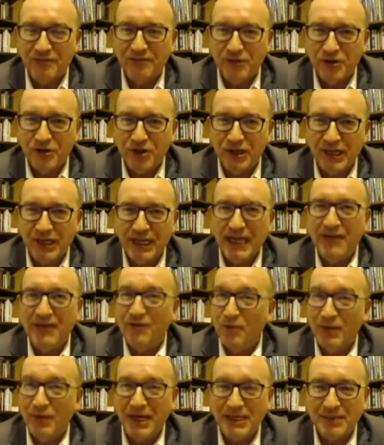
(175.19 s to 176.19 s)
unfortunately,
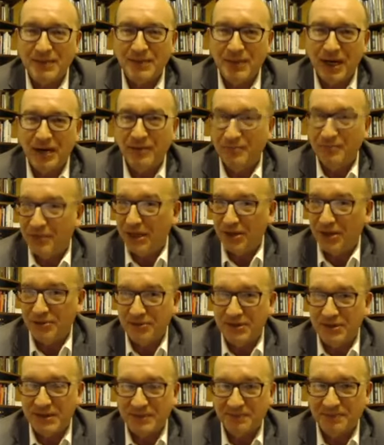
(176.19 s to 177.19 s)
even when it's about
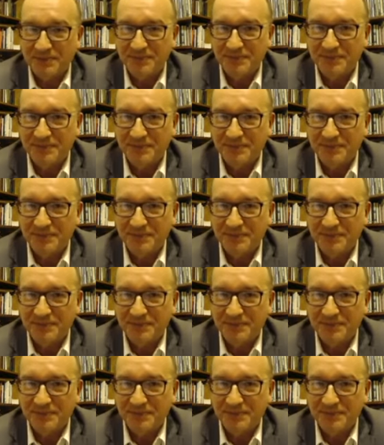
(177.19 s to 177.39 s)
Belarus.